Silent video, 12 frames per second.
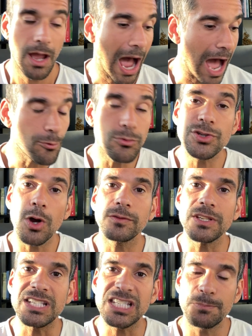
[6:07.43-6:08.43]
Unresolved
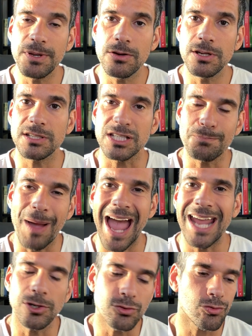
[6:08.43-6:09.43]
experiences,
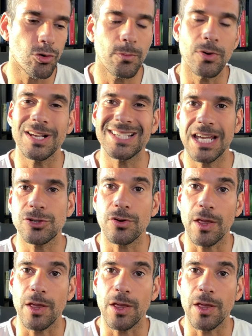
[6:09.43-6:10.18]
pain, trauma, etc.